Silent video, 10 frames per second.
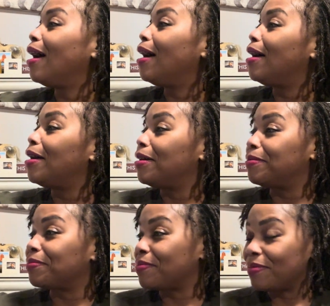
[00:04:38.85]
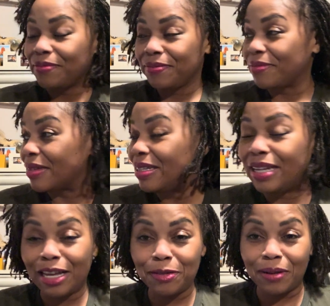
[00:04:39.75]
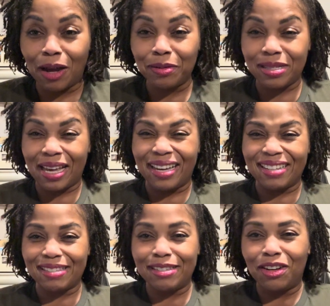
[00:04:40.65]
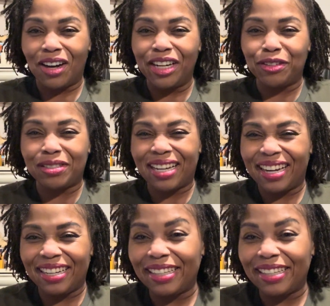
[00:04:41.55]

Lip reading: Um, the next one I would say is, understanding.